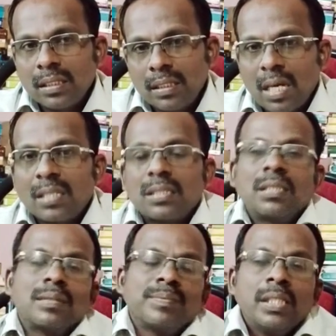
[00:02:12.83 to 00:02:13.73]

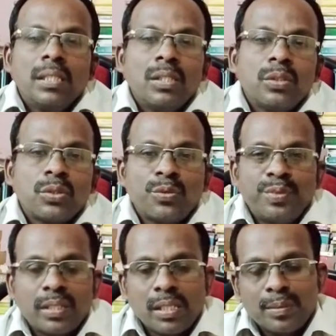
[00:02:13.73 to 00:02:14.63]
Darcy. So
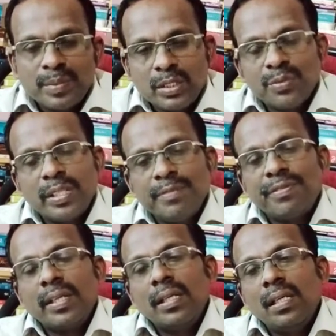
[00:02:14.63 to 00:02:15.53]
Wickham is very
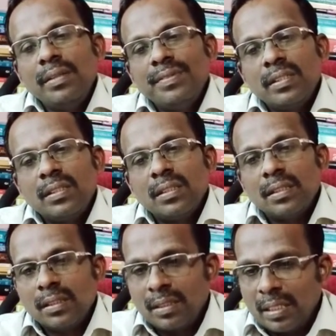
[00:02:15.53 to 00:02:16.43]
friendly with
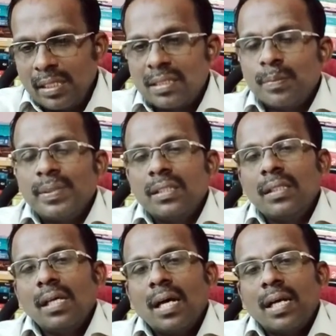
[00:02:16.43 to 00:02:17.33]

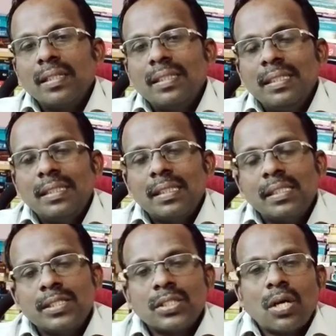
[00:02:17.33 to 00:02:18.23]
Elizabeth, and he
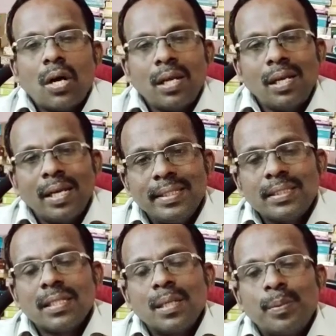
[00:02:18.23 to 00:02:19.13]
tells all
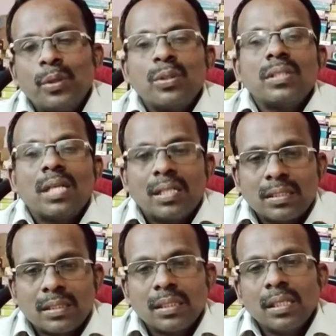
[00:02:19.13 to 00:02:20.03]
lies about
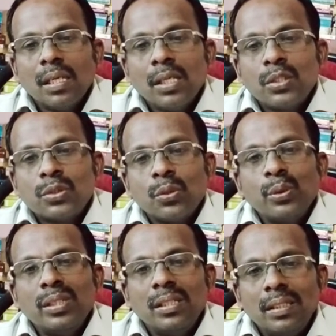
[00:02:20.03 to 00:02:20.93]
Darcy. So
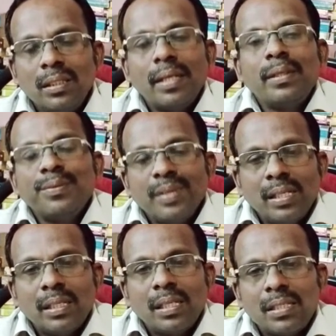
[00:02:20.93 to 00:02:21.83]
in that
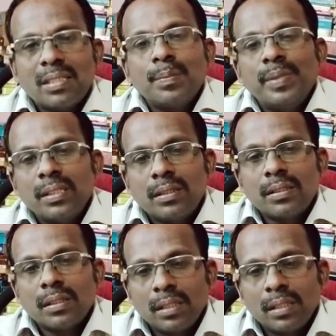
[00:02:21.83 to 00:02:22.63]
way, Elizabeth